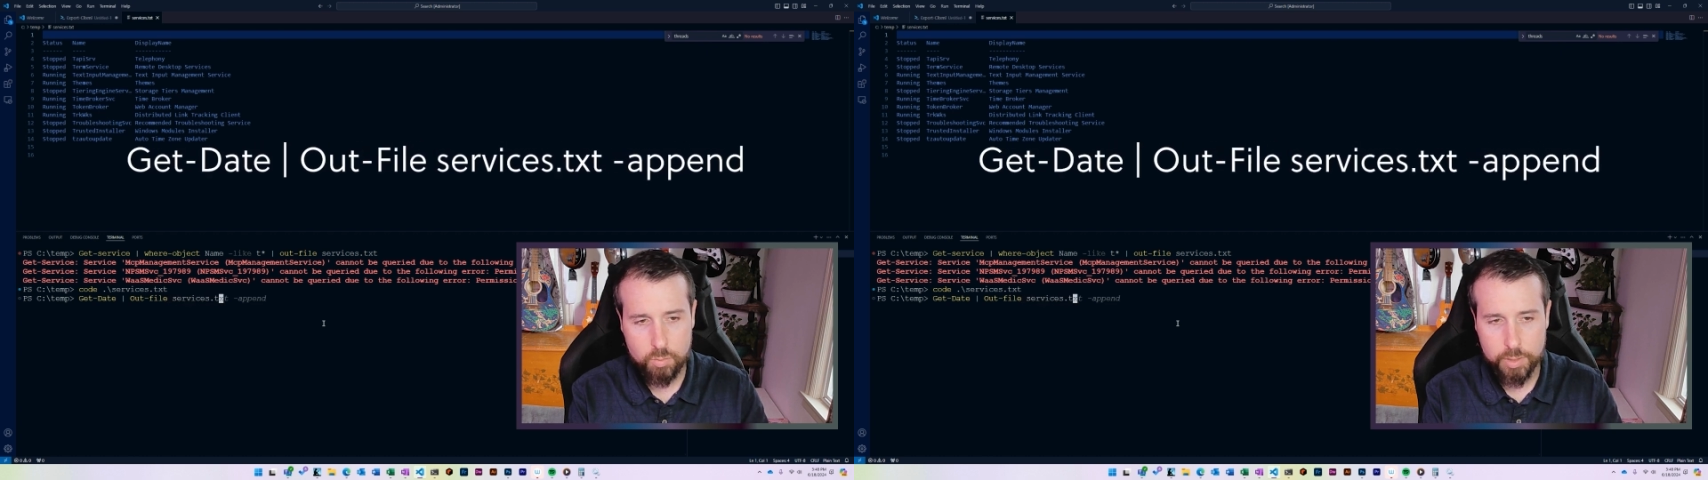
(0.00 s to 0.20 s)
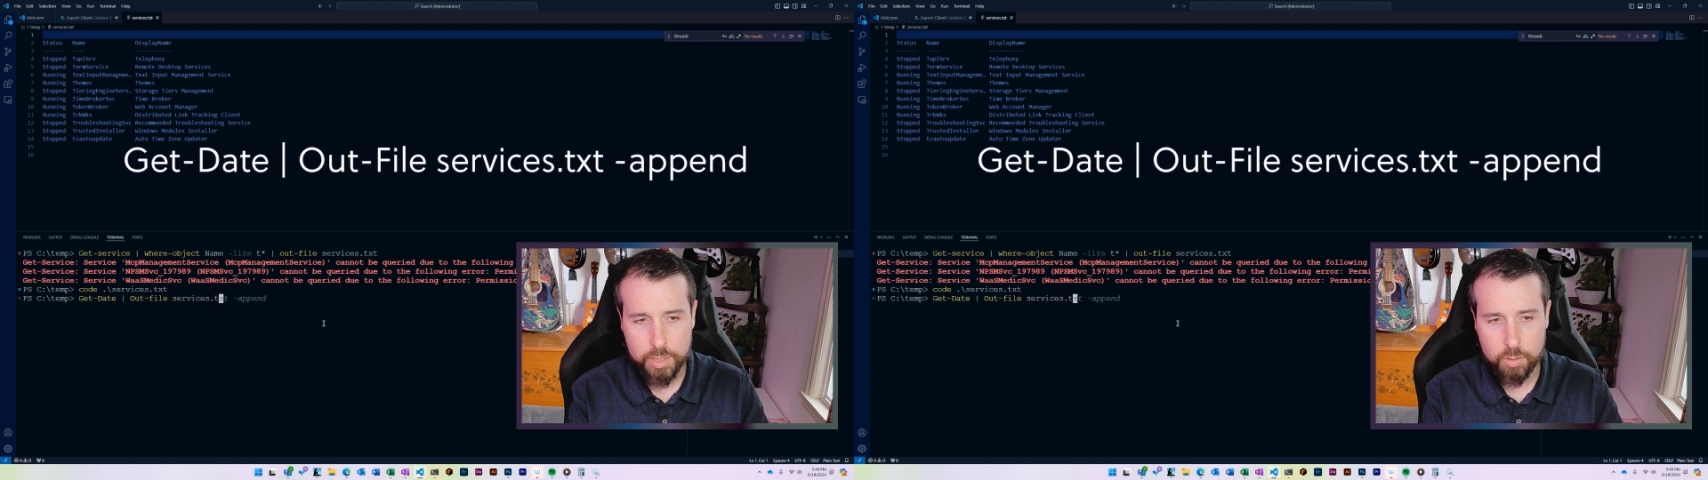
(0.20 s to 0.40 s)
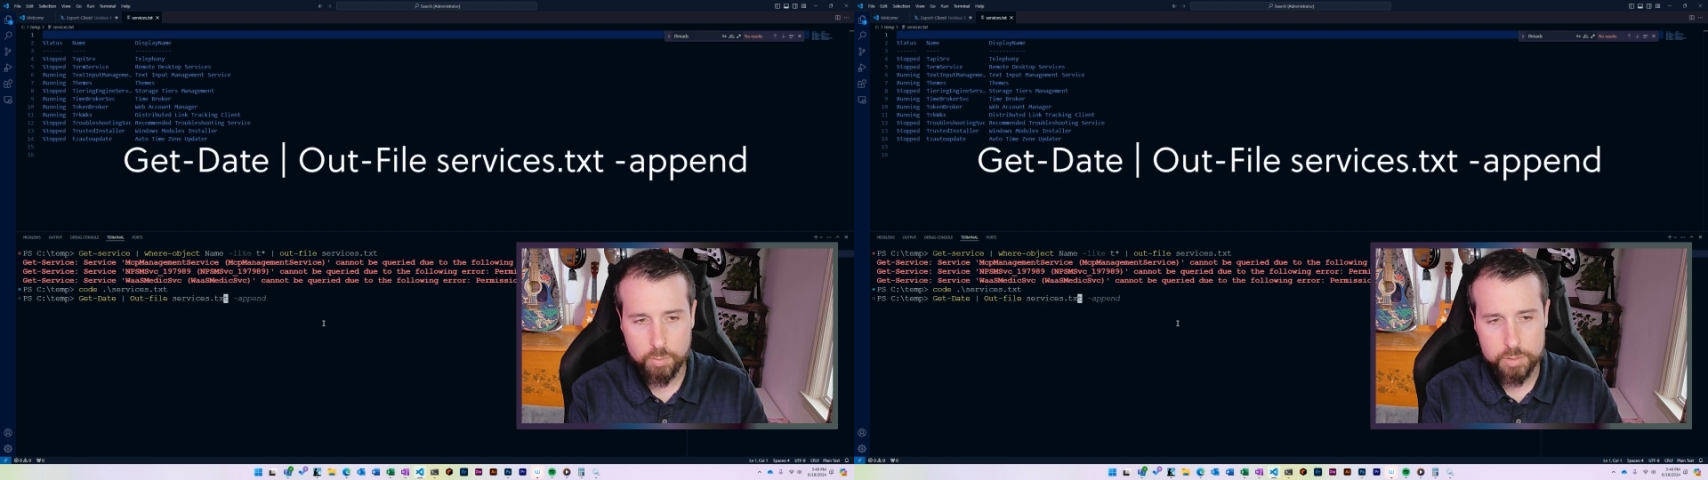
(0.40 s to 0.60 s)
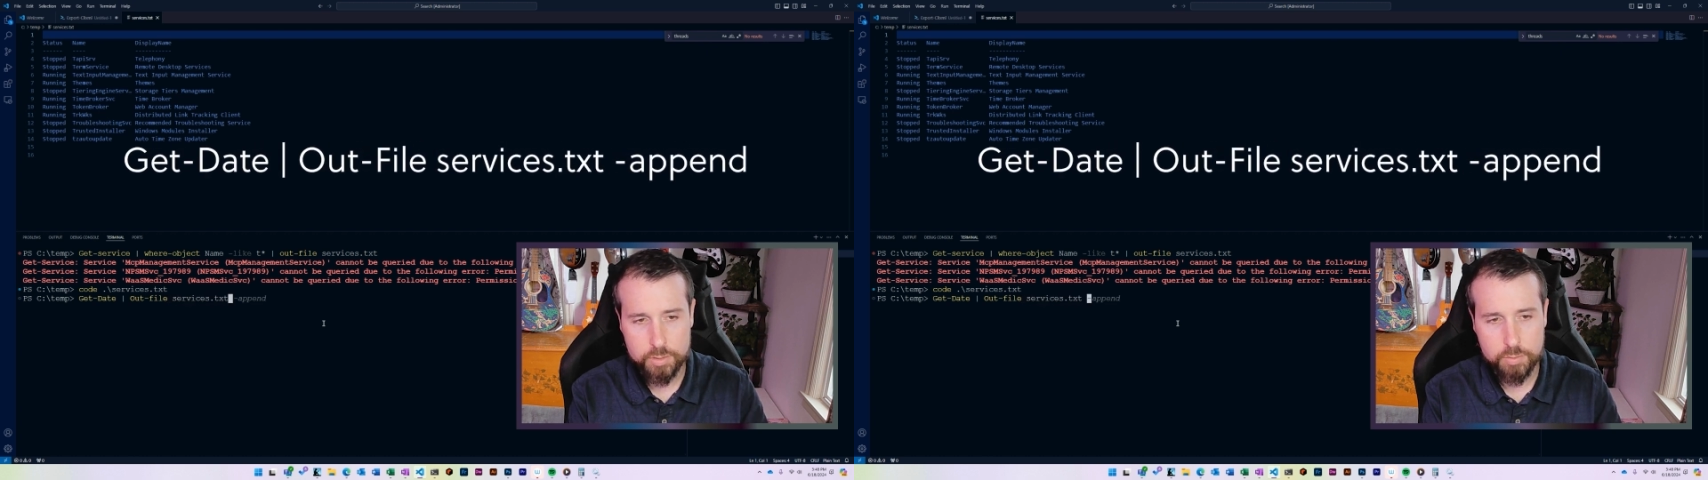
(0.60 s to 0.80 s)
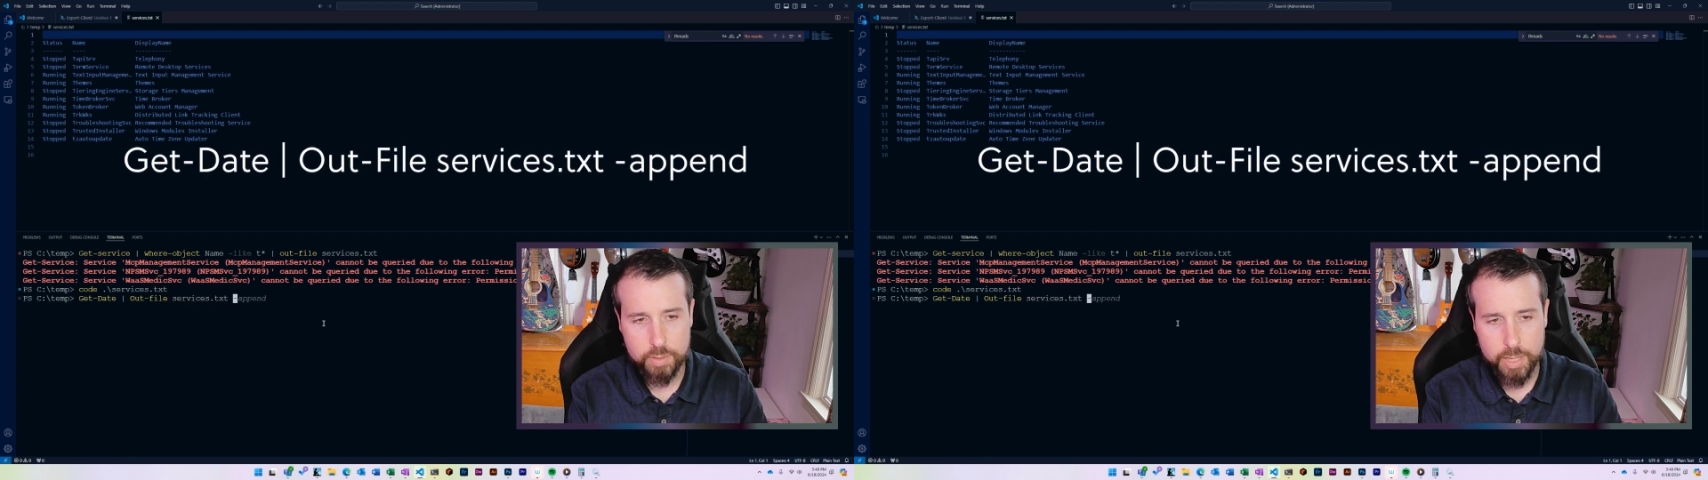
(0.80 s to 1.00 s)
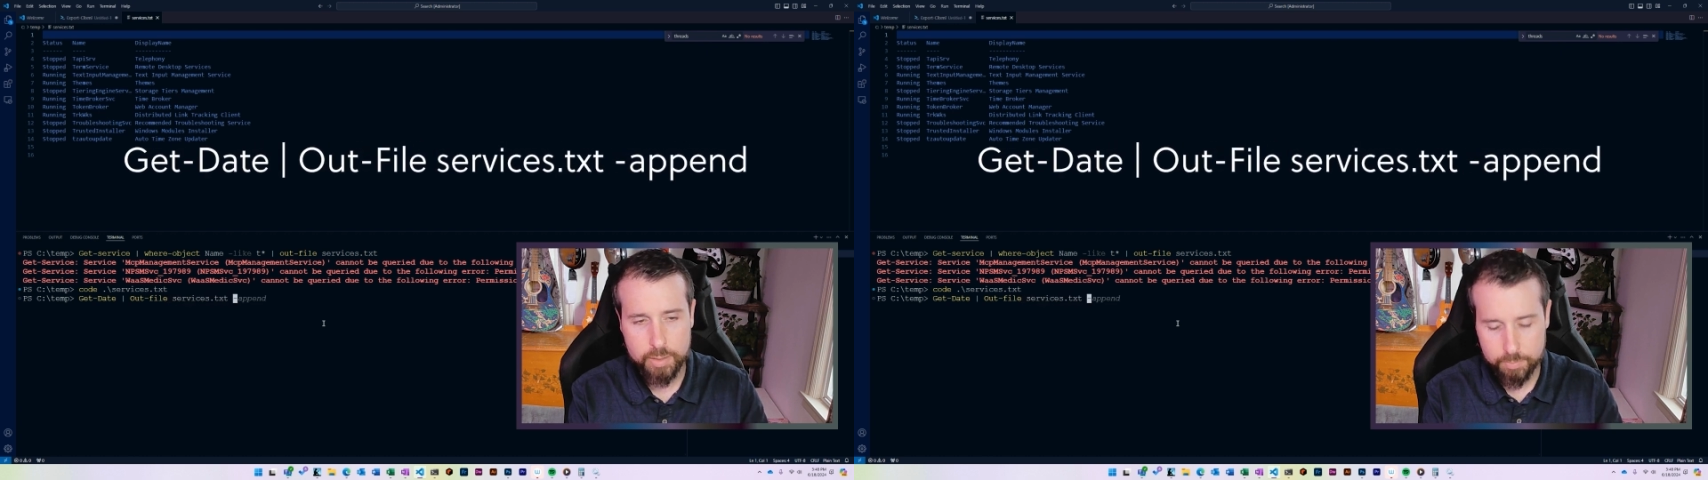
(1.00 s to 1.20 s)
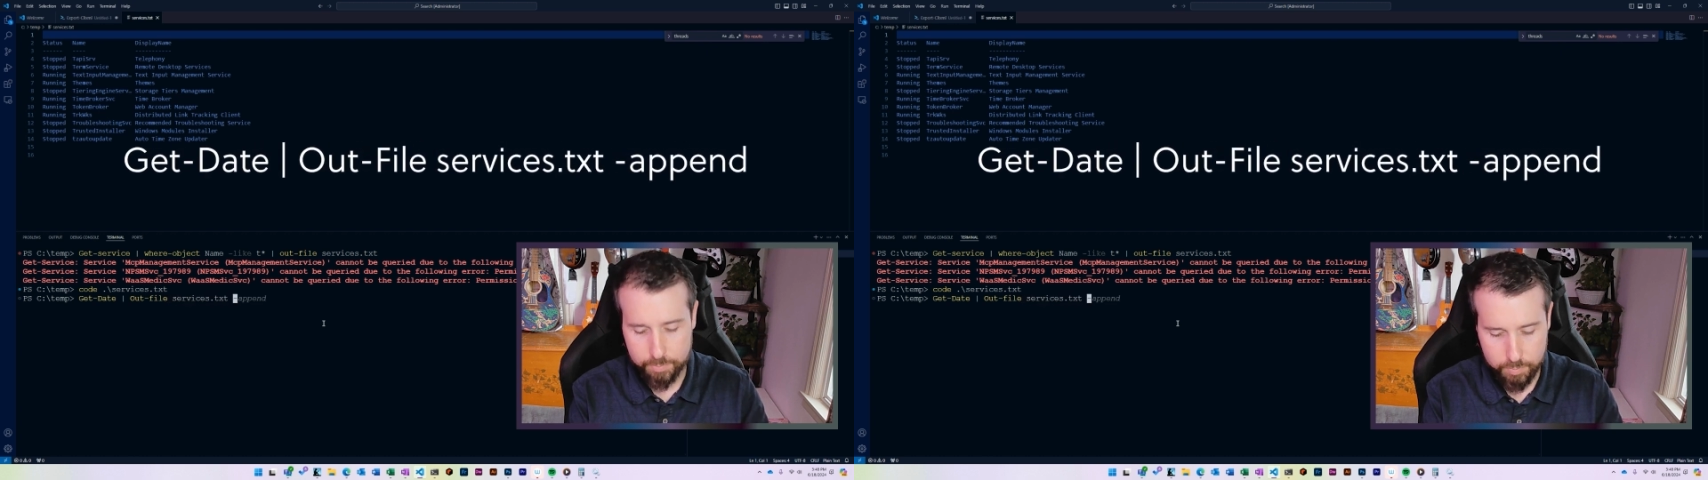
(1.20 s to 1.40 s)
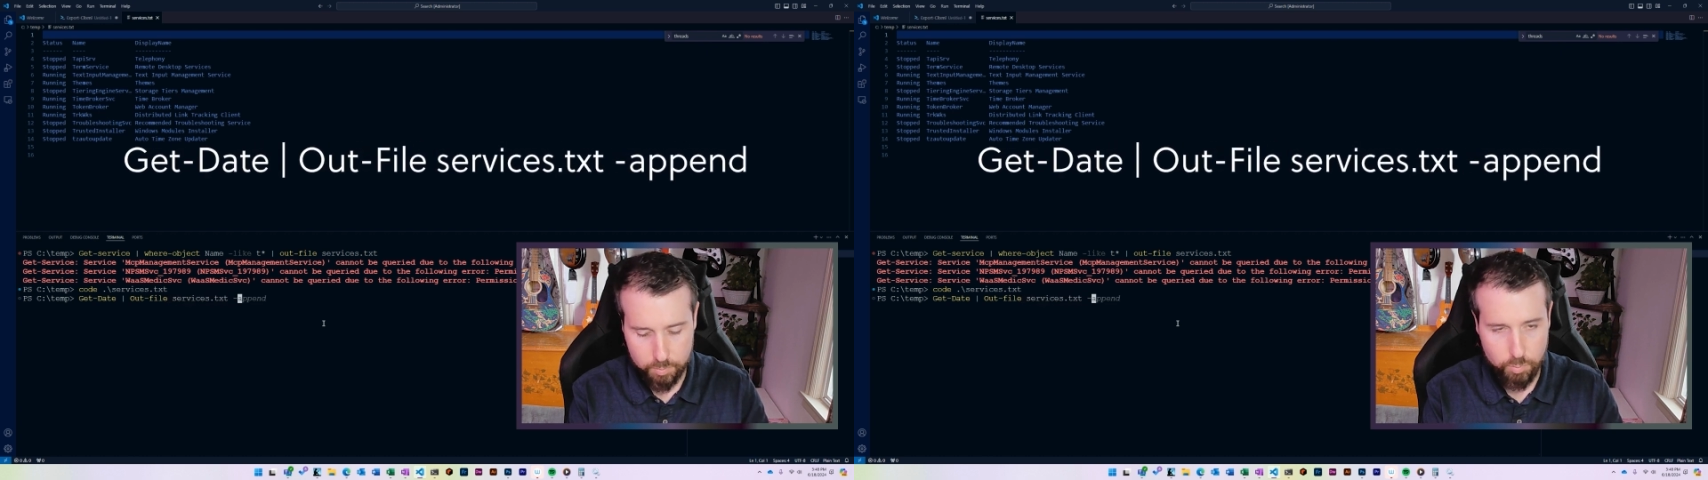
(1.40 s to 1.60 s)
we can always do that
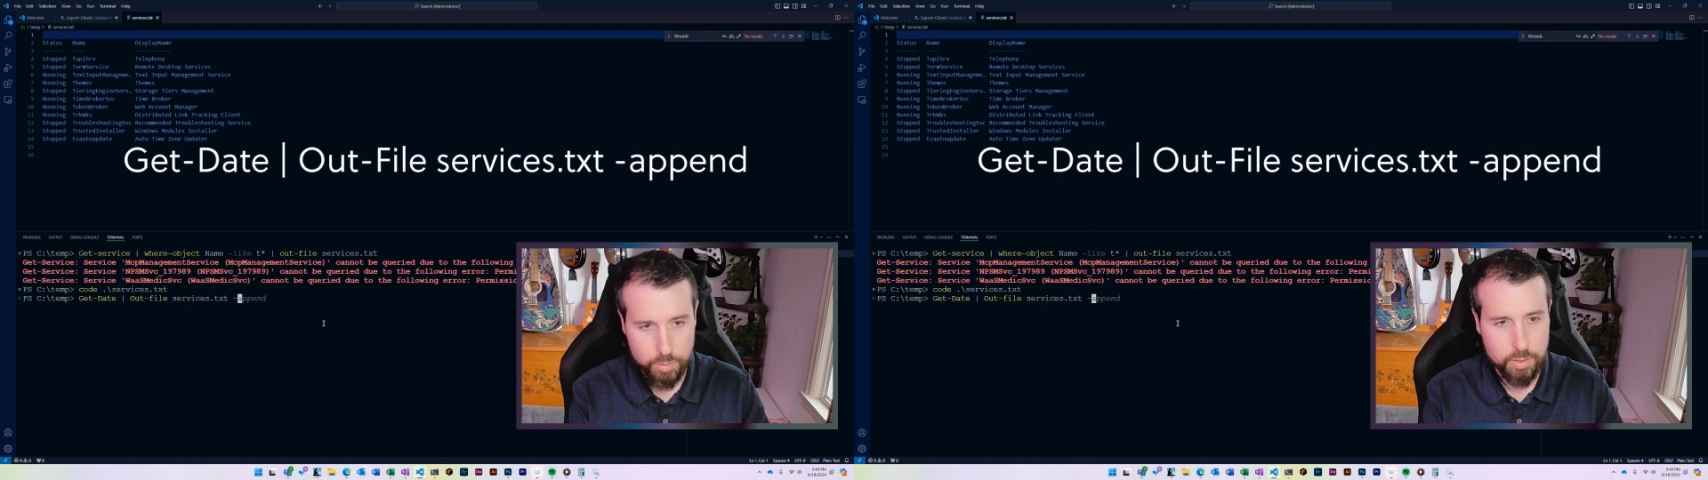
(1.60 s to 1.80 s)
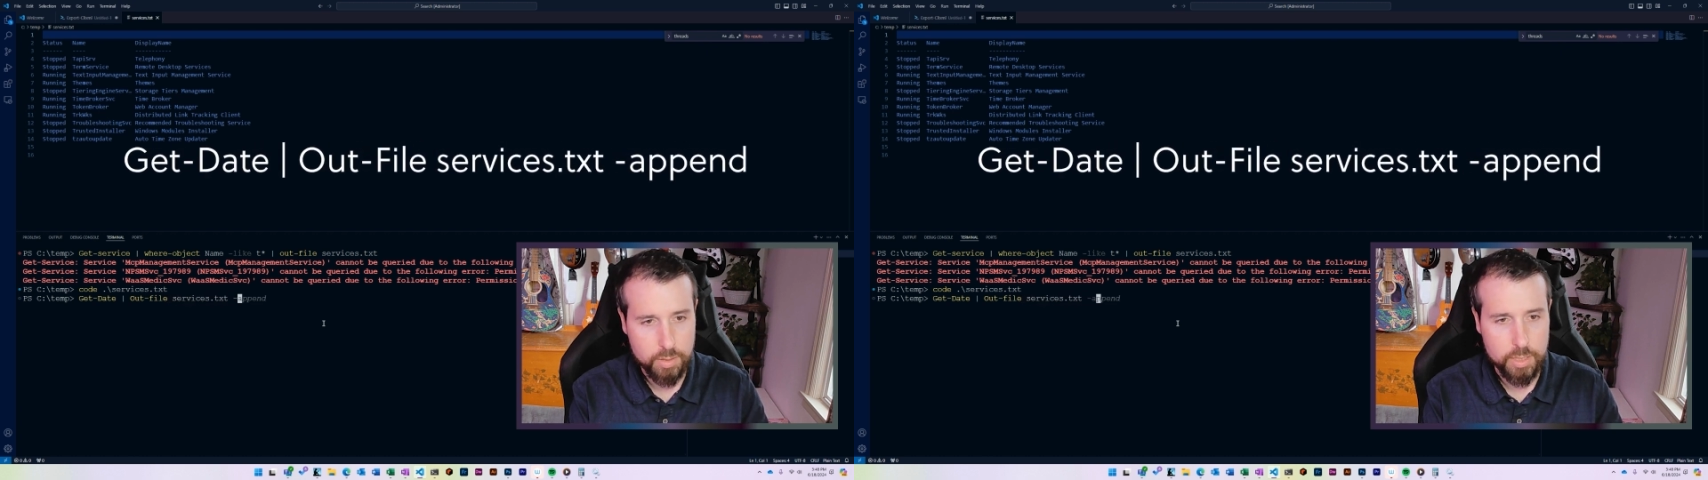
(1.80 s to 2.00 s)
with